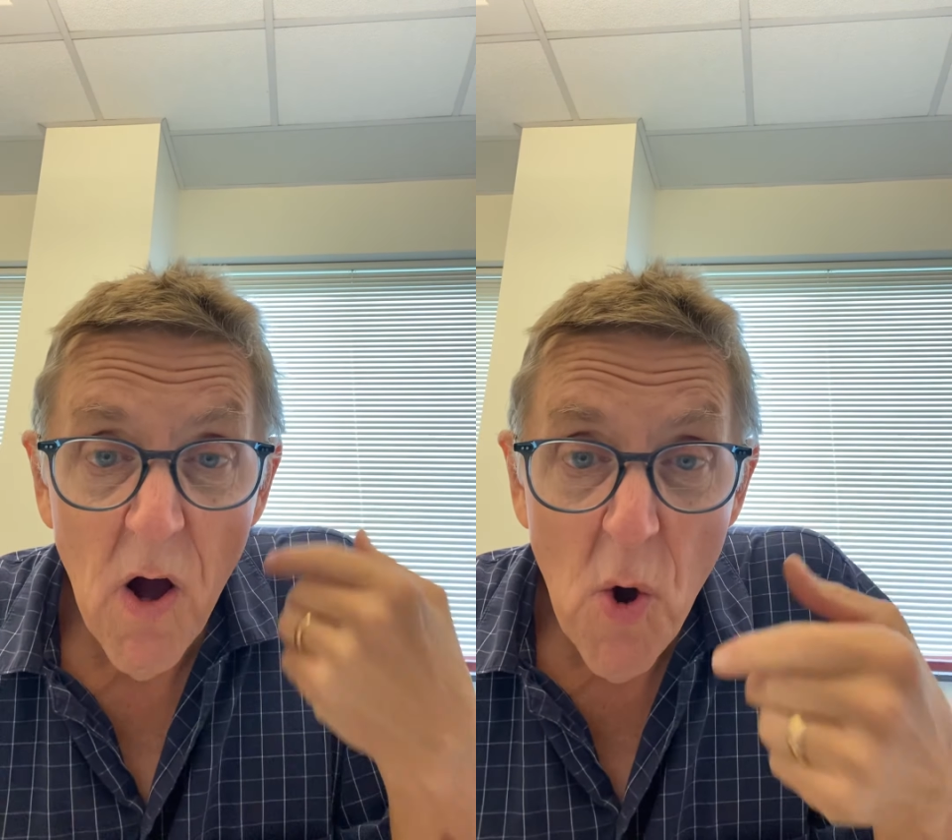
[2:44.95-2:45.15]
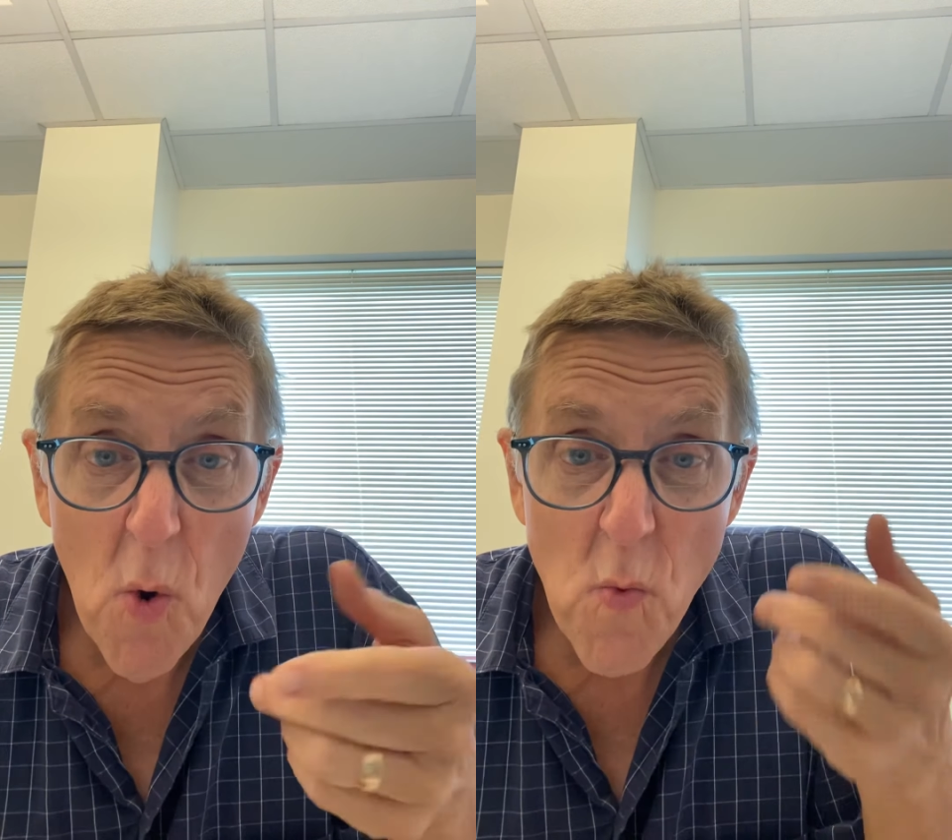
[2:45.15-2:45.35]

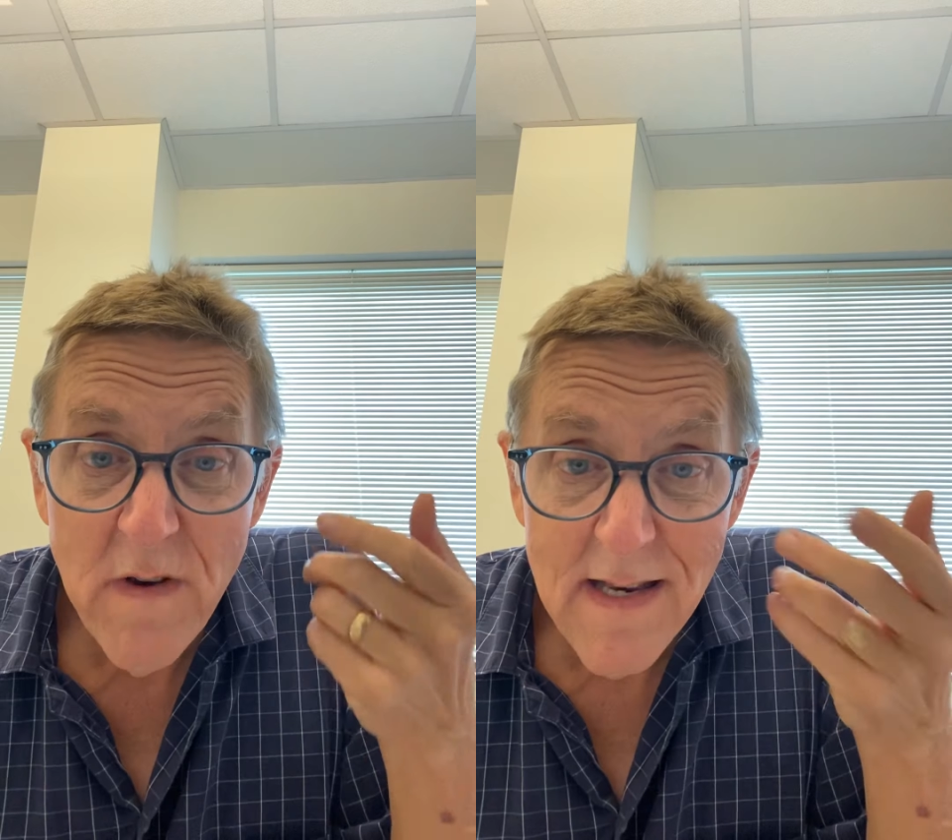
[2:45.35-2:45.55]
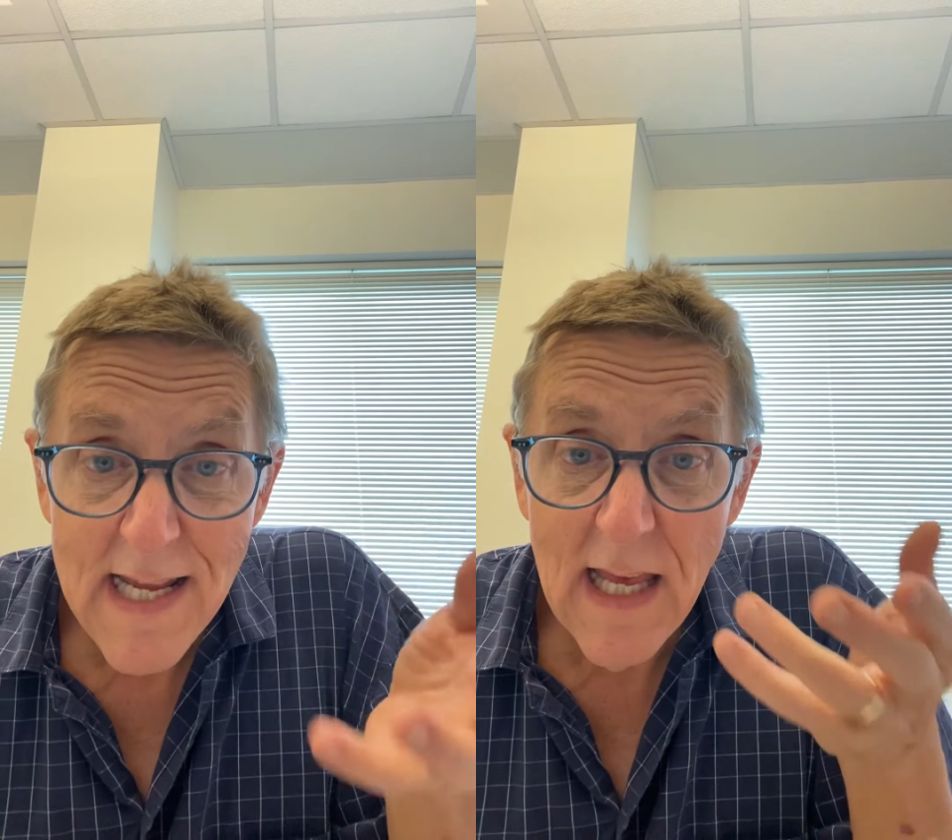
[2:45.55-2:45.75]

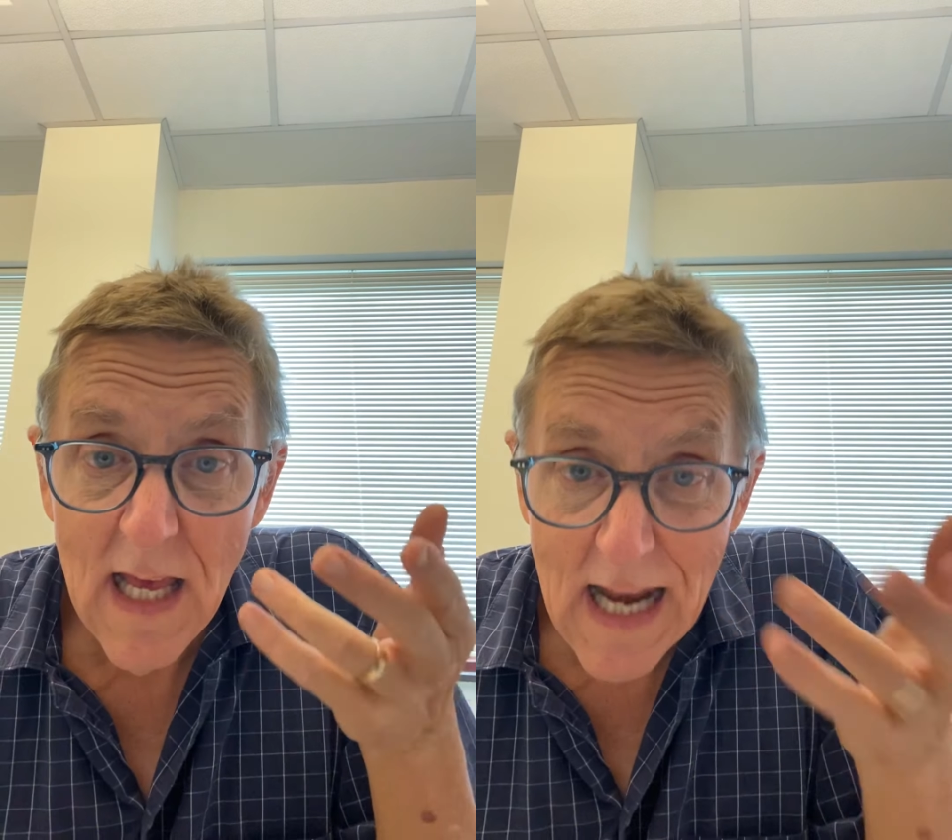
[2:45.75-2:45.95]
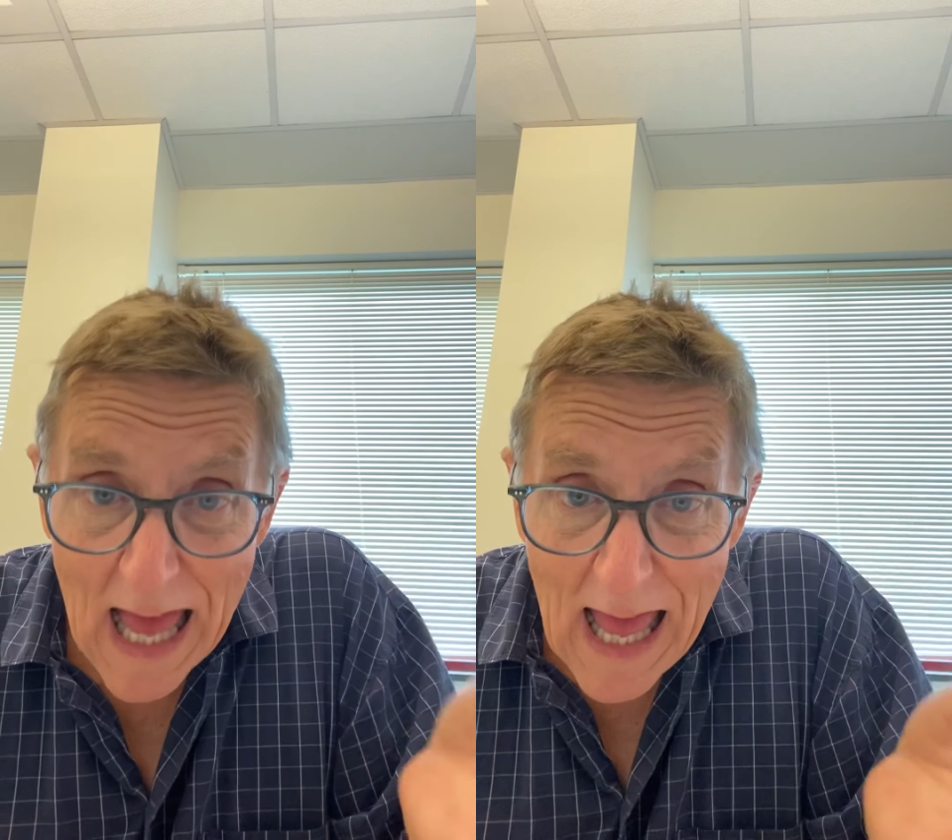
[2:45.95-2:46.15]
own
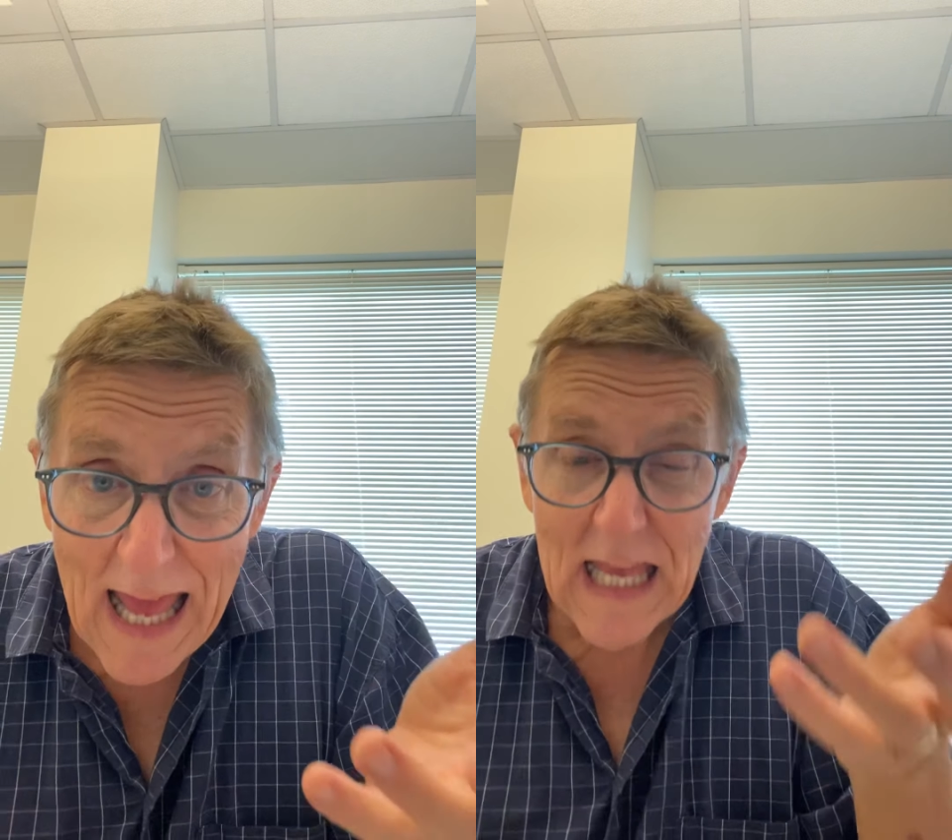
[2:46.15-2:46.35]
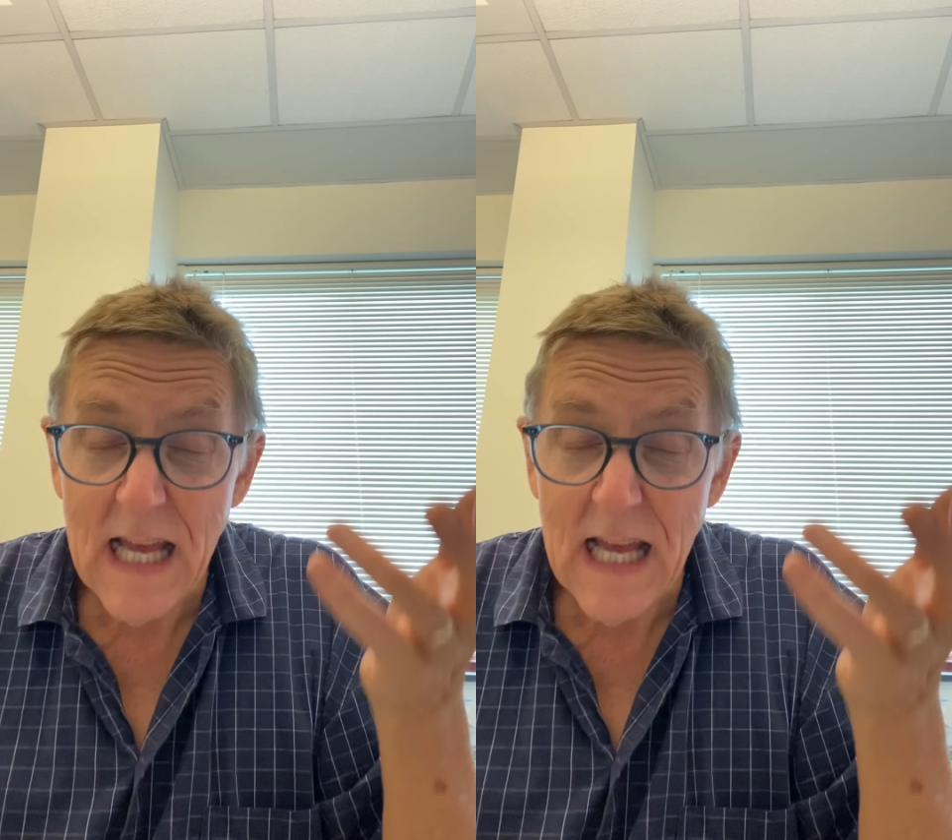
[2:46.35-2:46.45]
DNA.